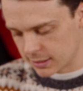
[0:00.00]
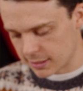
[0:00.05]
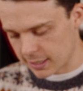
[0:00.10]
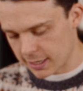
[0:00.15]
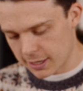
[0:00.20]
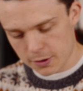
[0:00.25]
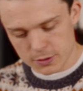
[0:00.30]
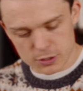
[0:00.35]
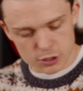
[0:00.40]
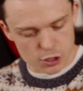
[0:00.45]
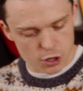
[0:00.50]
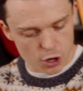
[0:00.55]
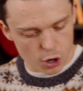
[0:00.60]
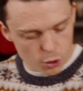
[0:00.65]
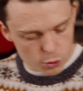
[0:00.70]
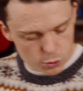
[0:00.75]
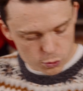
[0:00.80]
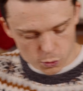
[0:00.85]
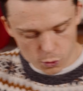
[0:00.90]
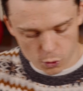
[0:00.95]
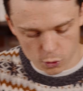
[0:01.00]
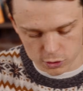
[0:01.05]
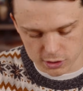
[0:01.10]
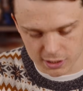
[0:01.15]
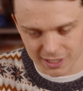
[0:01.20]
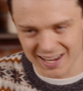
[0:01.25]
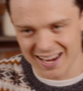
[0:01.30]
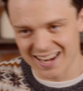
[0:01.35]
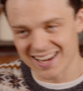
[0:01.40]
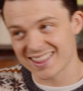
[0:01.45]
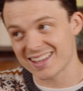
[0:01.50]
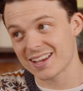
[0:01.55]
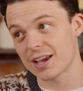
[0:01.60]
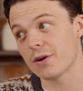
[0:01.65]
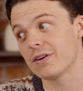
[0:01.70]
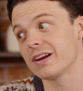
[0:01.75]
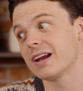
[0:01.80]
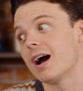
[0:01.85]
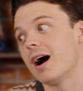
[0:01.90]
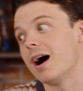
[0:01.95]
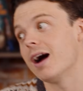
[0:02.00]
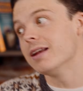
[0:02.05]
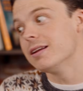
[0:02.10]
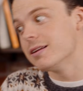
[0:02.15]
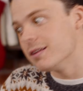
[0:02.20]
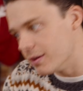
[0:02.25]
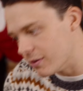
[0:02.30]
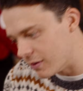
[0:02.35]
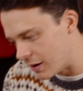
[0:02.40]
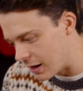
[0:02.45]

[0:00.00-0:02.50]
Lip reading: they go into cold water. Anything going under the